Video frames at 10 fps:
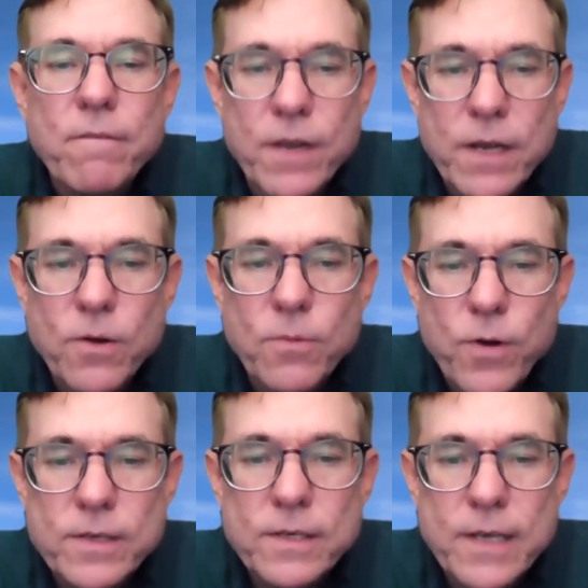video
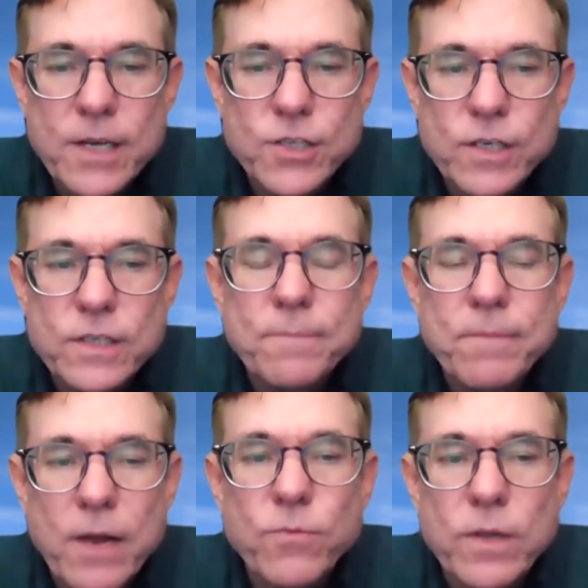presentations,
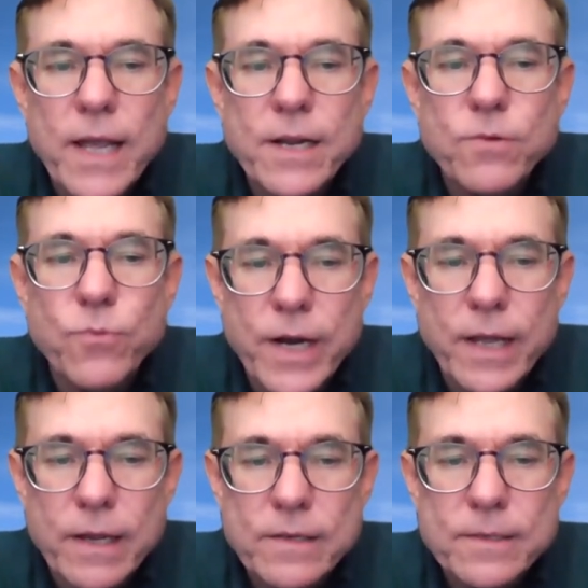and related
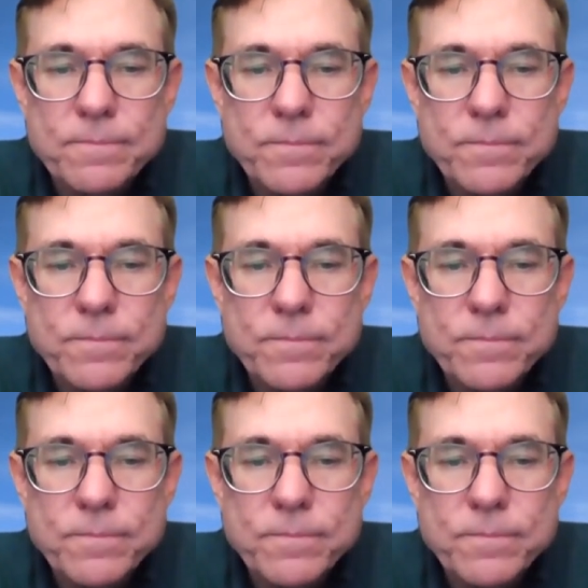readings.